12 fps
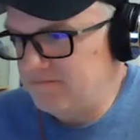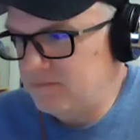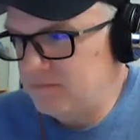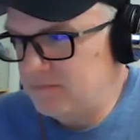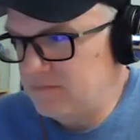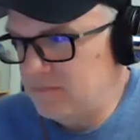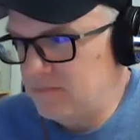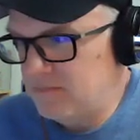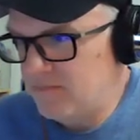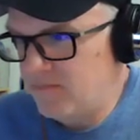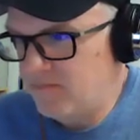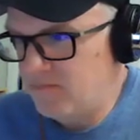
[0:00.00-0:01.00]

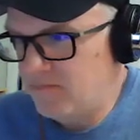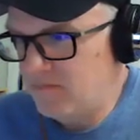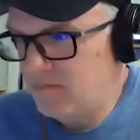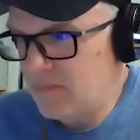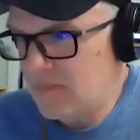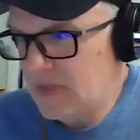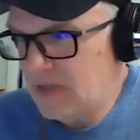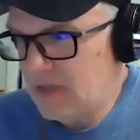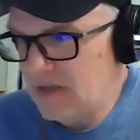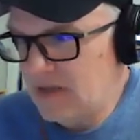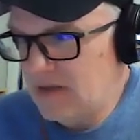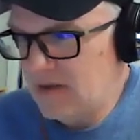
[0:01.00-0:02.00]

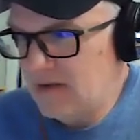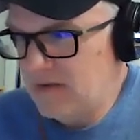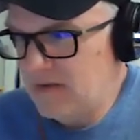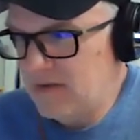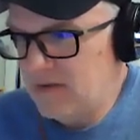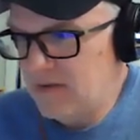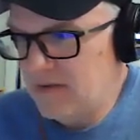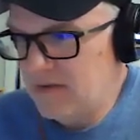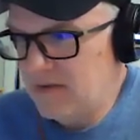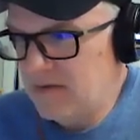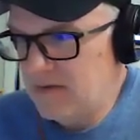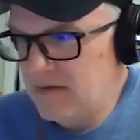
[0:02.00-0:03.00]

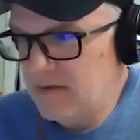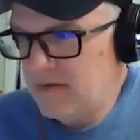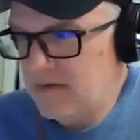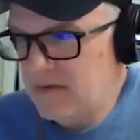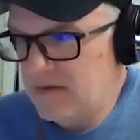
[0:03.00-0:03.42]
[no speech]